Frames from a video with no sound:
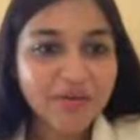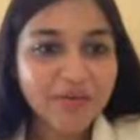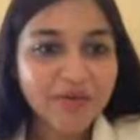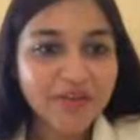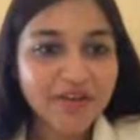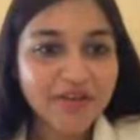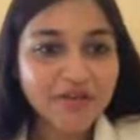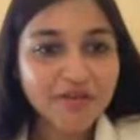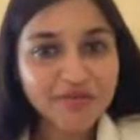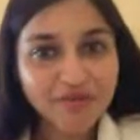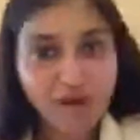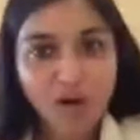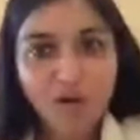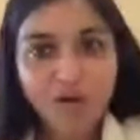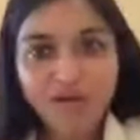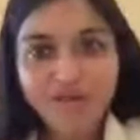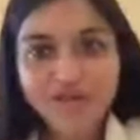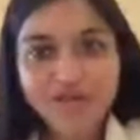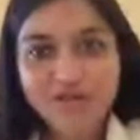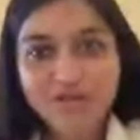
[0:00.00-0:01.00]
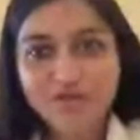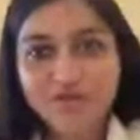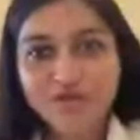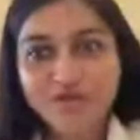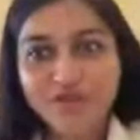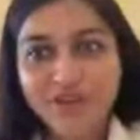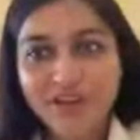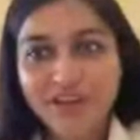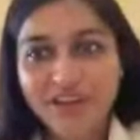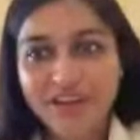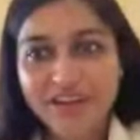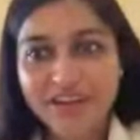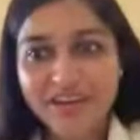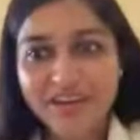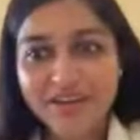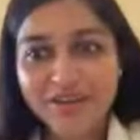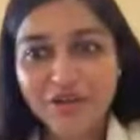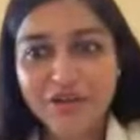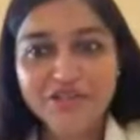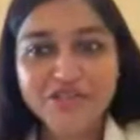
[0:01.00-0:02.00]
We look forward to
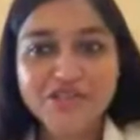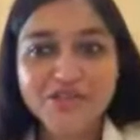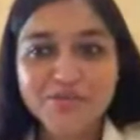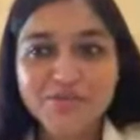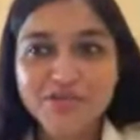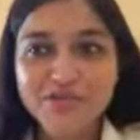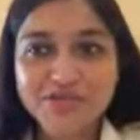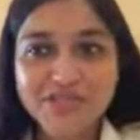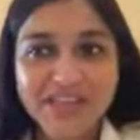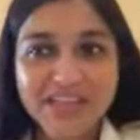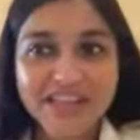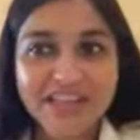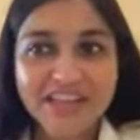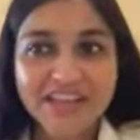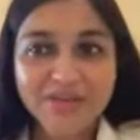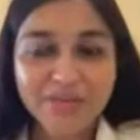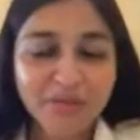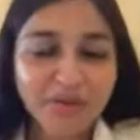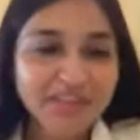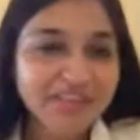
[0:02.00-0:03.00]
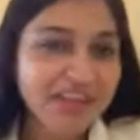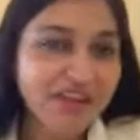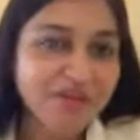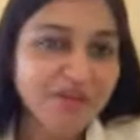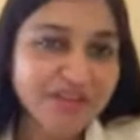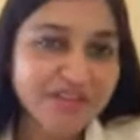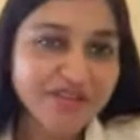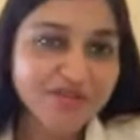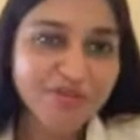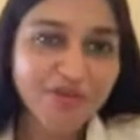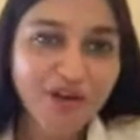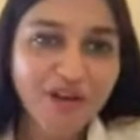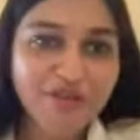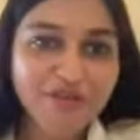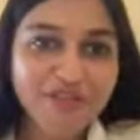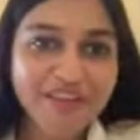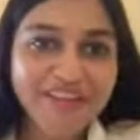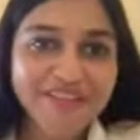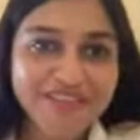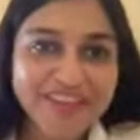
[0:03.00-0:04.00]
contributing in whatever small
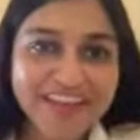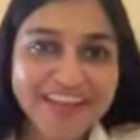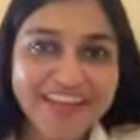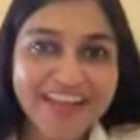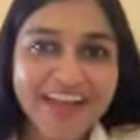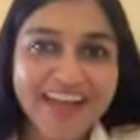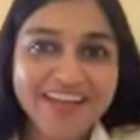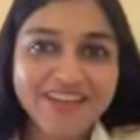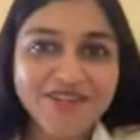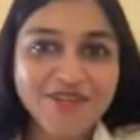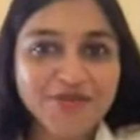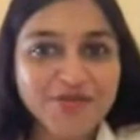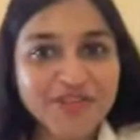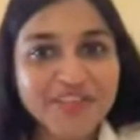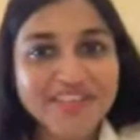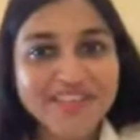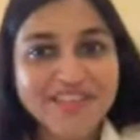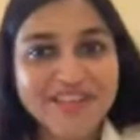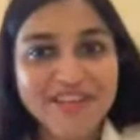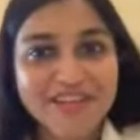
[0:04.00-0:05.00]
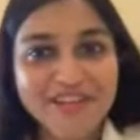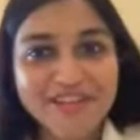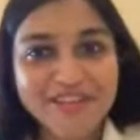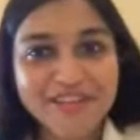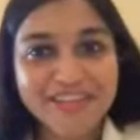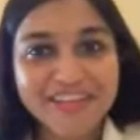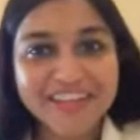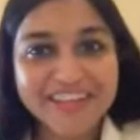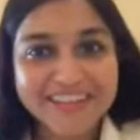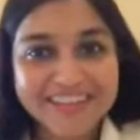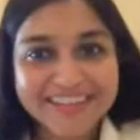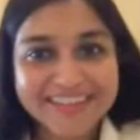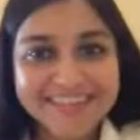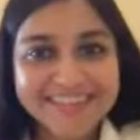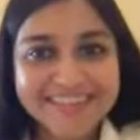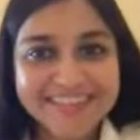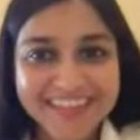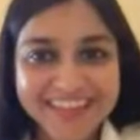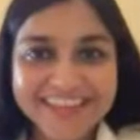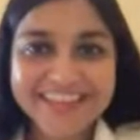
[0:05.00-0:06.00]
way we can towards your goal.
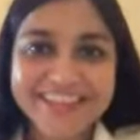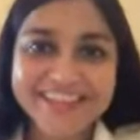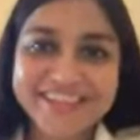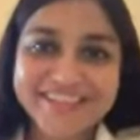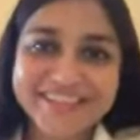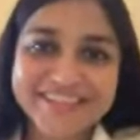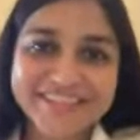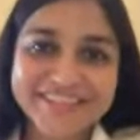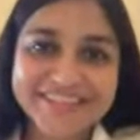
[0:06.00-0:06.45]
Thank you.